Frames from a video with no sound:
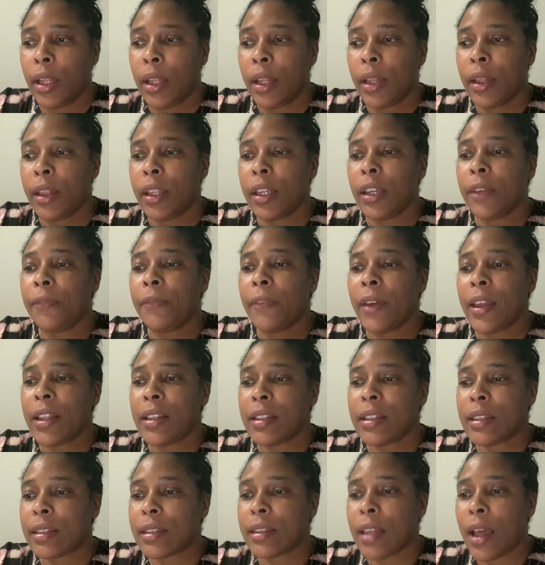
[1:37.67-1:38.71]
The
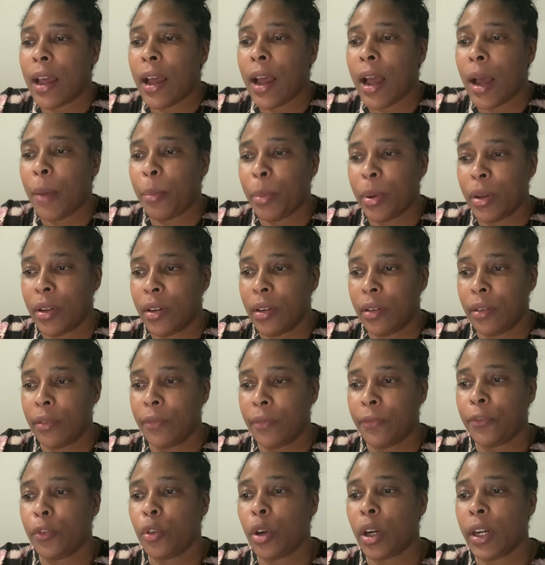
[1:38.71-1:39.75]
events that happen,
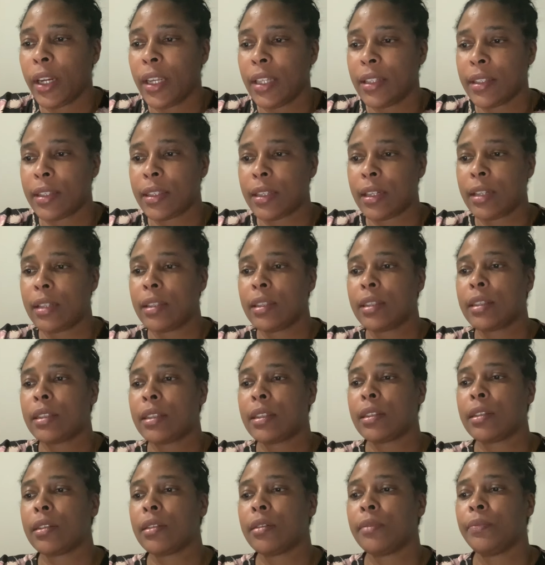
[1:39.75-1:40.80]
for
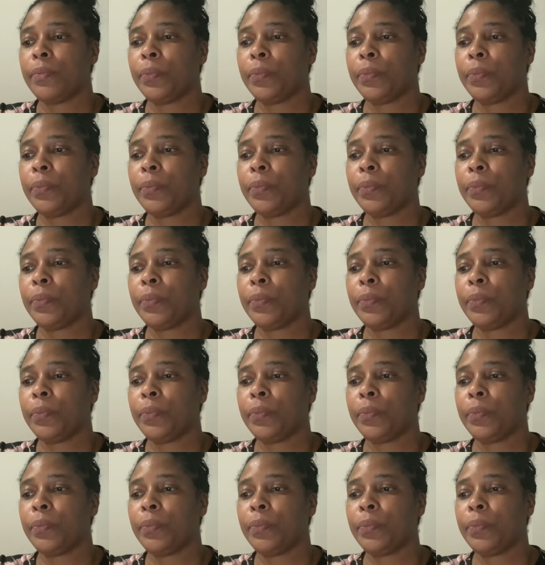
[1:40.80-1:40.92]
instance,